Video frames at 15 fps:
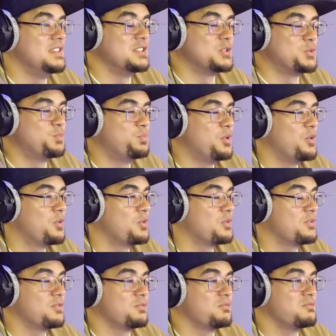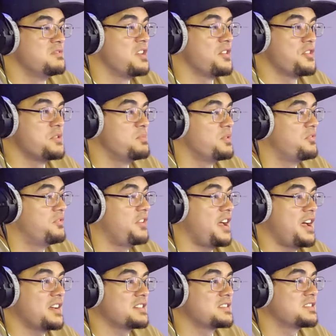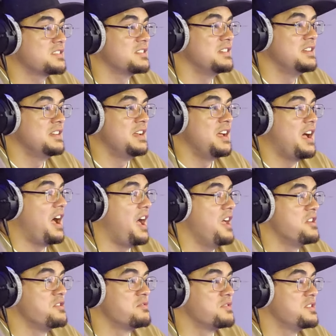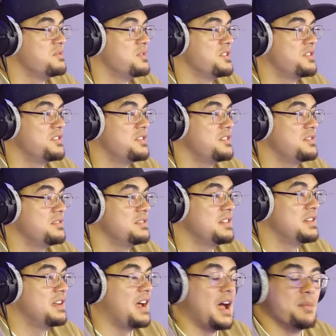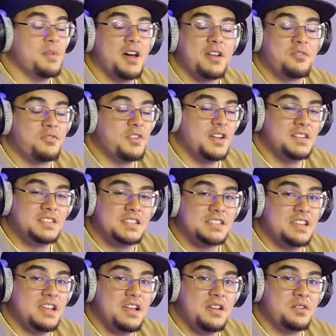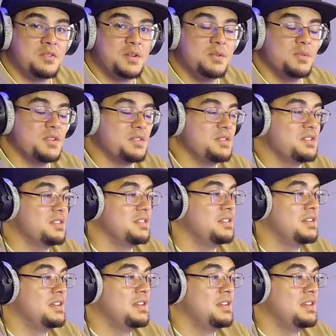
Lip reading: He spoke nothing but facts. I agree with it. I'm not afraid to say I agree with it.